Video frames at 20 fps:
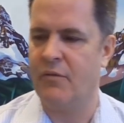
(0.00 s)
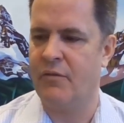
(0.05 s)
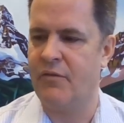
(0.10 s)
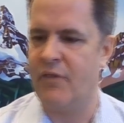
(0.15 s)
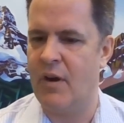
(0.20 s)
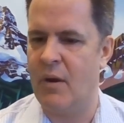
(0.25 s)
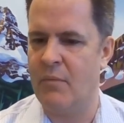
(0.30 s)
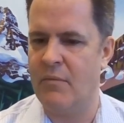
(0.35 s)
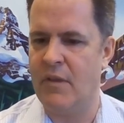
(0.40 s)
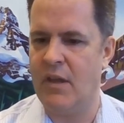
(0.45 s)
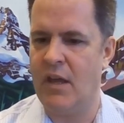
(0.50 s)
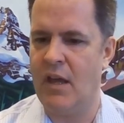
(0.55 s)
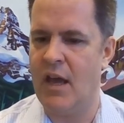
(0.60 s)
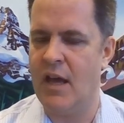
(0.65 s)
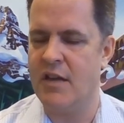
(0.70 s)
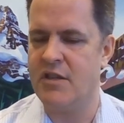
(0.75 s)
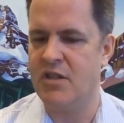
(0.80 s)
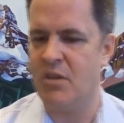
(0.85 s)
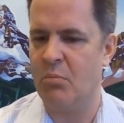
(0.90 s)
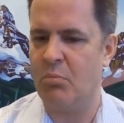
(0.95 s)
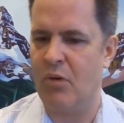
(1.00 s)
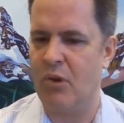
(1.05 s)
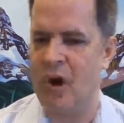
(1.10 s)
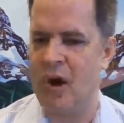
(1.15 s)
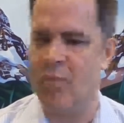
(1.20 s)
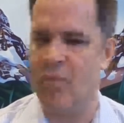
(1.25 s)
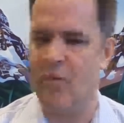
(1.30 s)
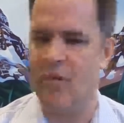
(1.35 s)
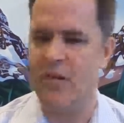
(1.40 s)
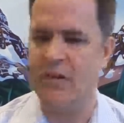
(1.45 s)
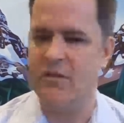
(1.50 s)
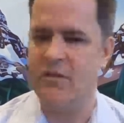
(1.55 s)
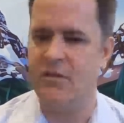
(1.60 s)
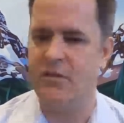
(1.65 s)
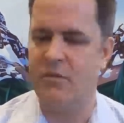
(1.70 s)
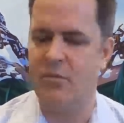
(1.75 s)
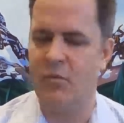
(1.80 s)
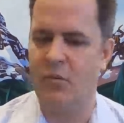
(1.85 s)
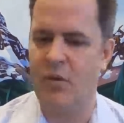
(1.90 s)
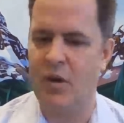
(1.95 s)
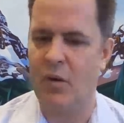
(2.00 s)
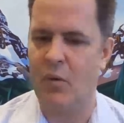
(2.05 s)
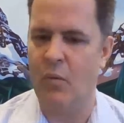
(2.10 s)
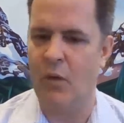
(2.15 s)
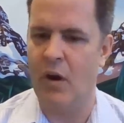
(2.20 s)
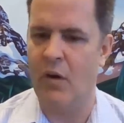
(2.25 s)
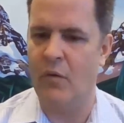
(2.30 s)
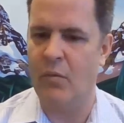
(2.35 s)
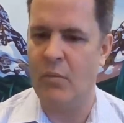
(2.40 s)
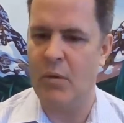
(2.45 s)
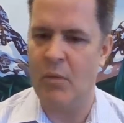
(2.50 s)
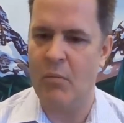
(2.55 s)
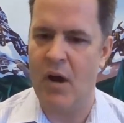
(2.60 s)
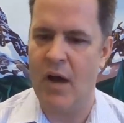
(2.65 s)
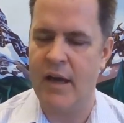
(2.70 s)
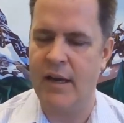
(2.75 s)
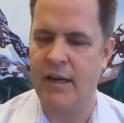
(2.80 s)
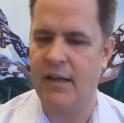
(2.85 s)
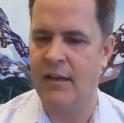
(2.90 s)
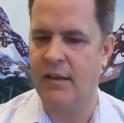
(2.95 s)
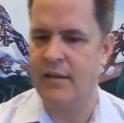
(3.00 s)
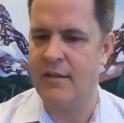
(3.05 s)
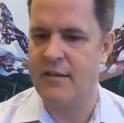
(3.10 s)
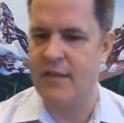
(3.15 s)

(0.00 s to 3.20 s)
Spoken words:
from the edge of the property to where we'd be mining,